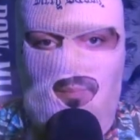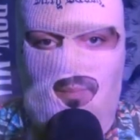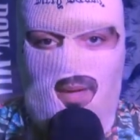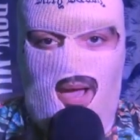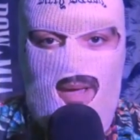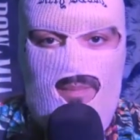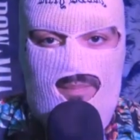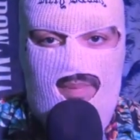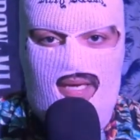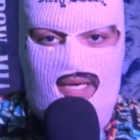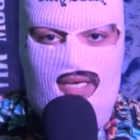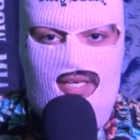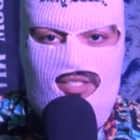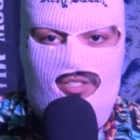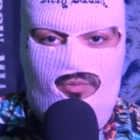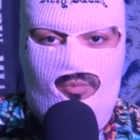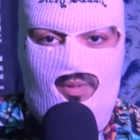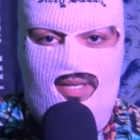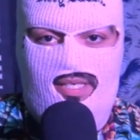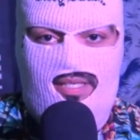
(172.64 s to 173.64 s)
My
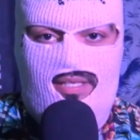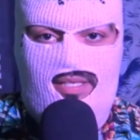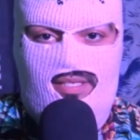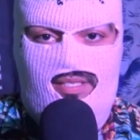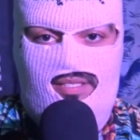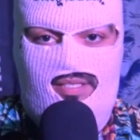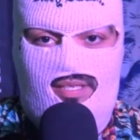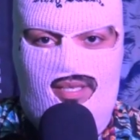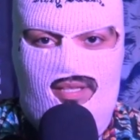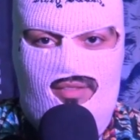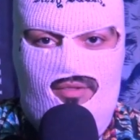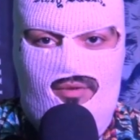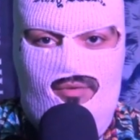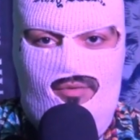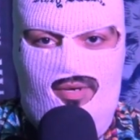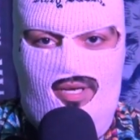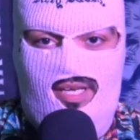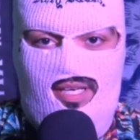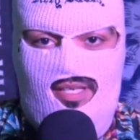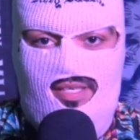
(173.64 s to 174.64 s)
biggest weakness in the
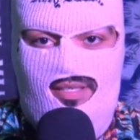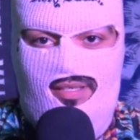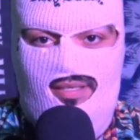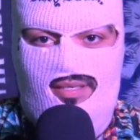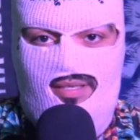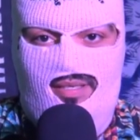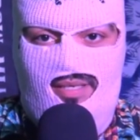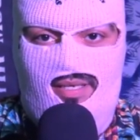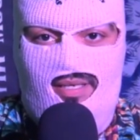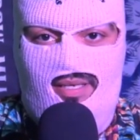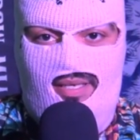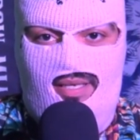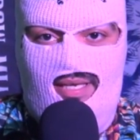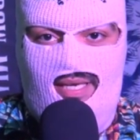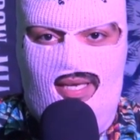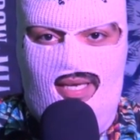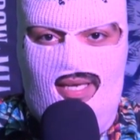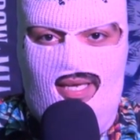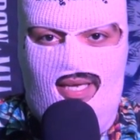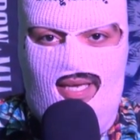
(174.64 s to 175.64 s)
ring
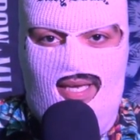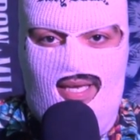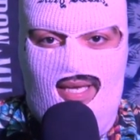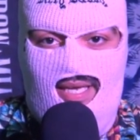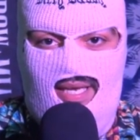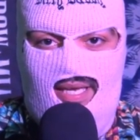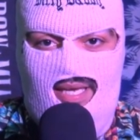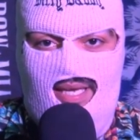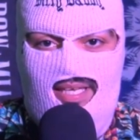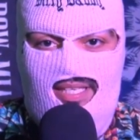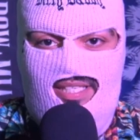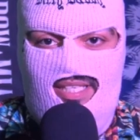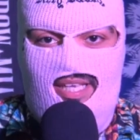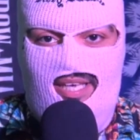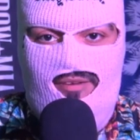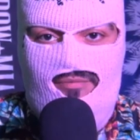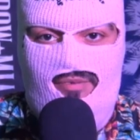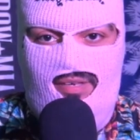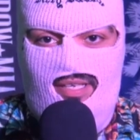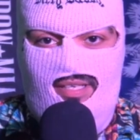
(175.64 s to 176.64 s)
is
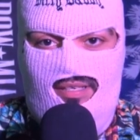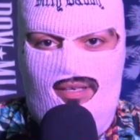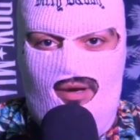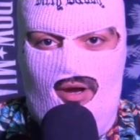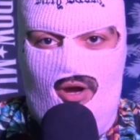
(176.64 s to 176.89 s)
giving